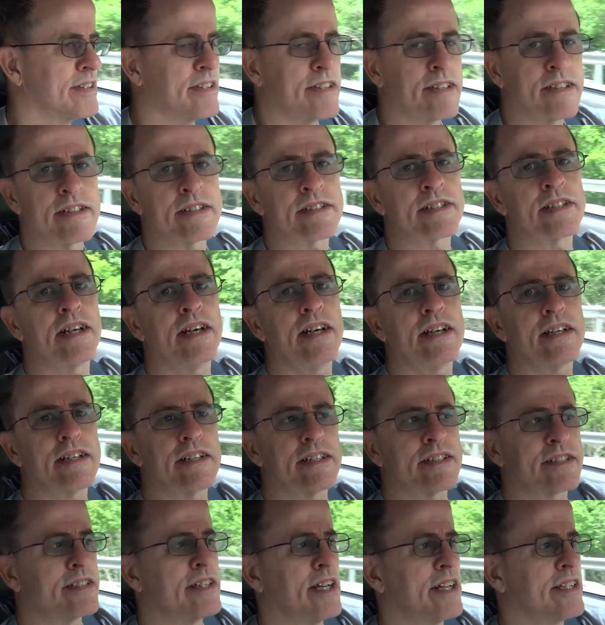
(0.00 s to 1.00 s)
The sun
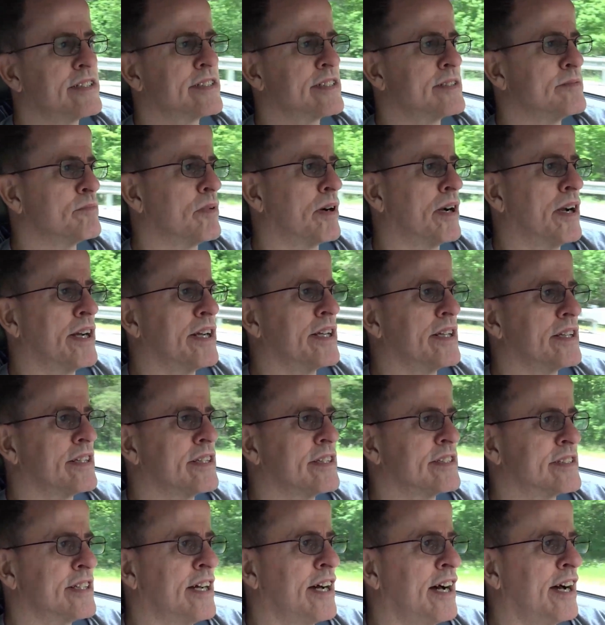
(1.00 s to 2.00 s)
is nice and bright.
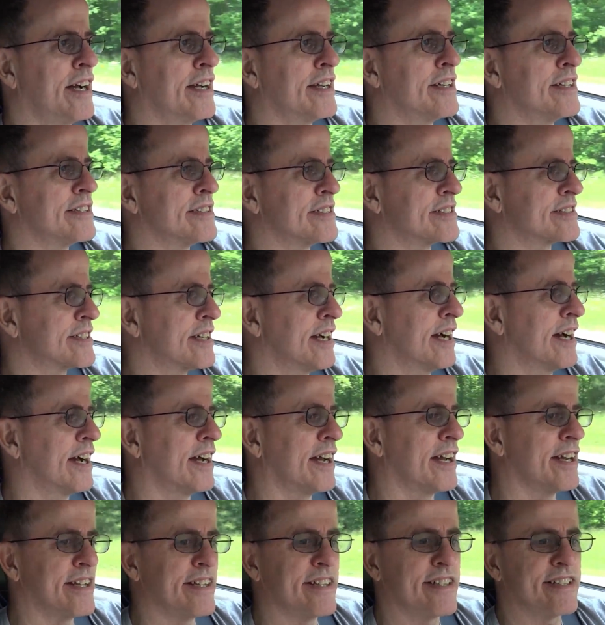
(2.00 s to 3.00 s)
It's high in the
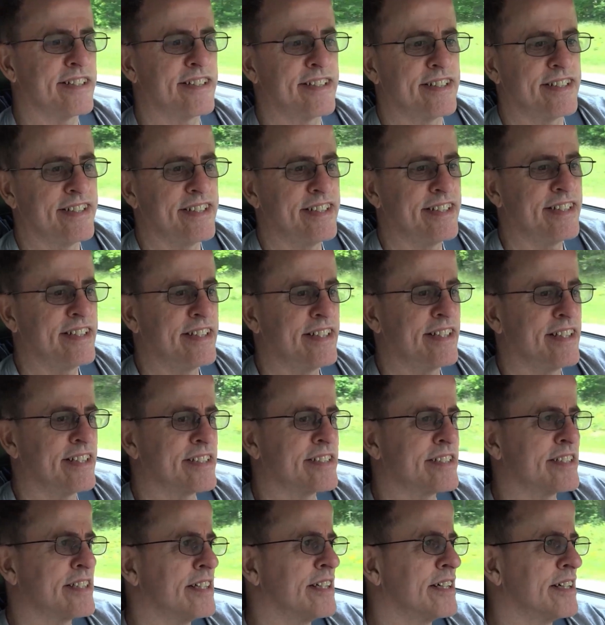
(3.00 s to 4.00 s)
sky.
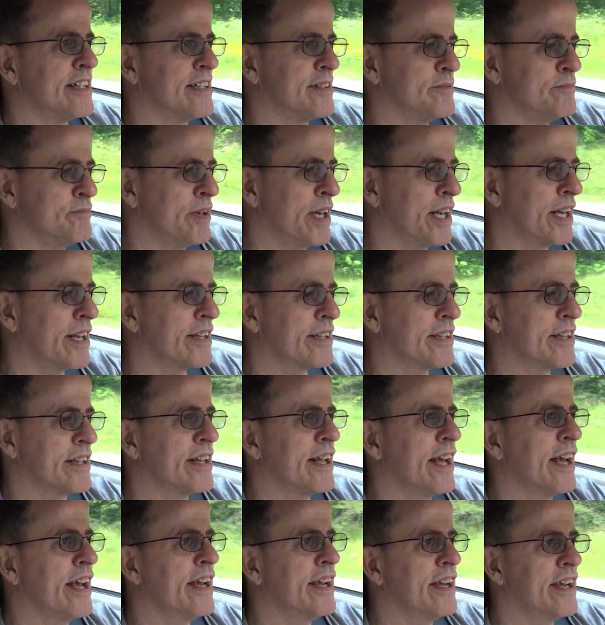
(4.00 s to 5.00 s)
It's middle of the
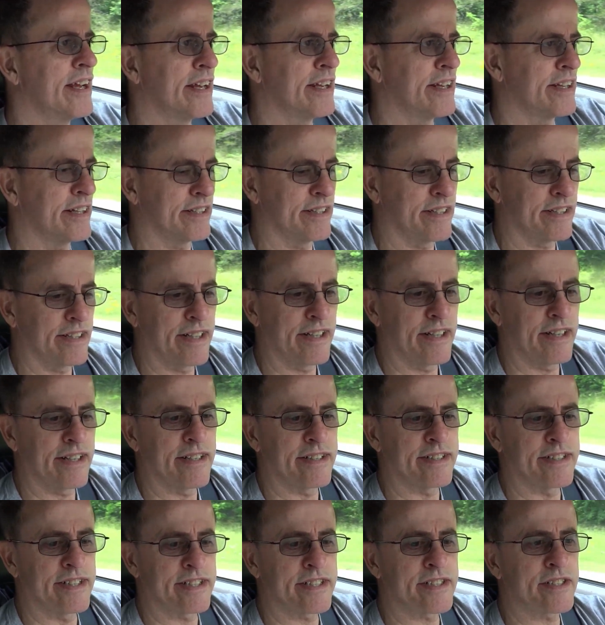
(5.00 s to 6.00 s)
day and
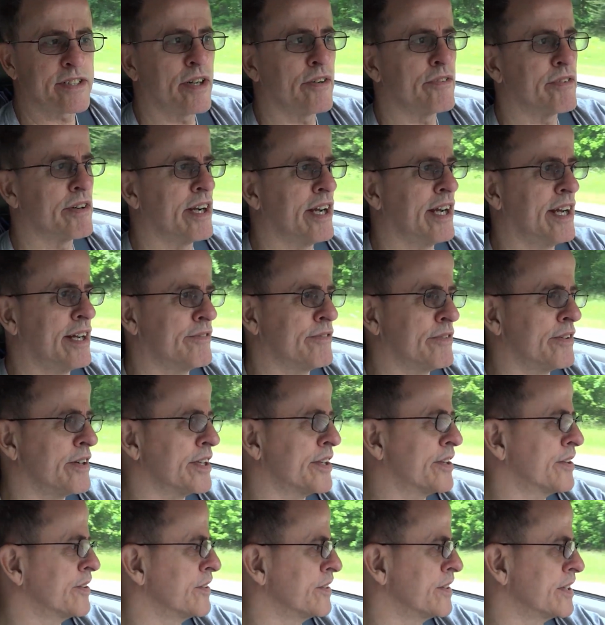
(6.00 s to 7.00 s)
just over halfway
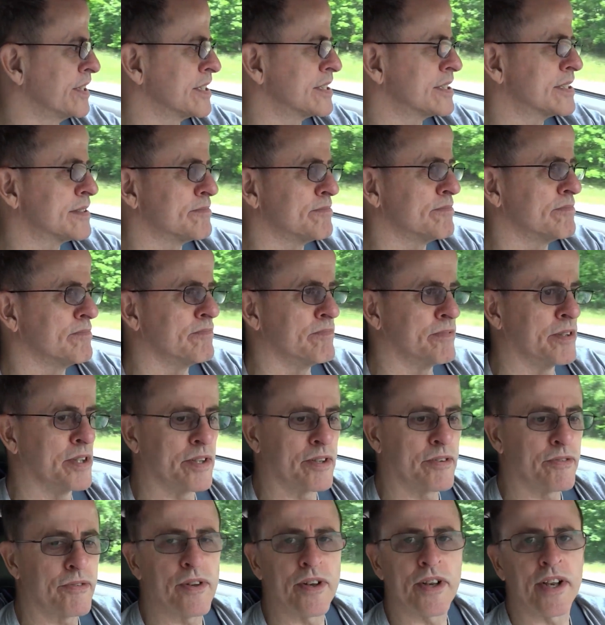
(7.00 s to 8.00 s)
through this beautiful